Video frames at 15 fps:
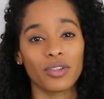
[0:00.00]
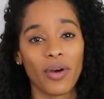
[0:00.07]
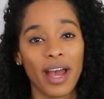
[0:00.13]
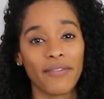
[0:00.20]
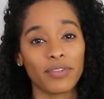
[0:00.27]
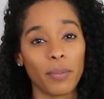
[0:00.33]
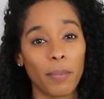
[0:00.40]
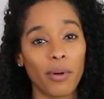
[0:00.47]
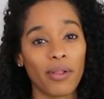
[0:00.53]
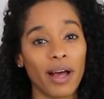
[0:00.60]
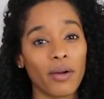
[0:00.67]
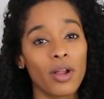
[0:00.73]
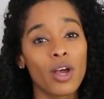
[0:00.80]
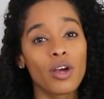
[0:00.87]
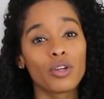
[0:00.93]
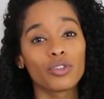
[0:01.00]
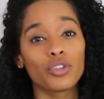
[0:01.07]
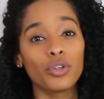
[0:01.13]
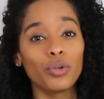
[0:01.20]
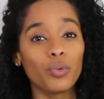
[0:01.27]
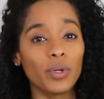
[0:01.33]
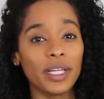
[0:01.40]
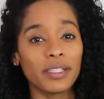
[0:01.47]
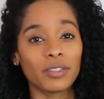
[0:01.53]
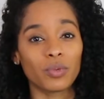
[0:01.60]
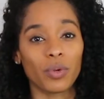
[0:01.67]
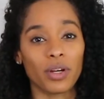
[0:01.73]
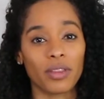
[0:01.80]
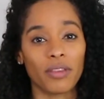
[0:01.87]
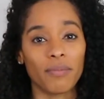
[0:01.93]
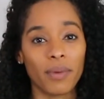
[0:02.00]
so I have to pull out 2 weeks worth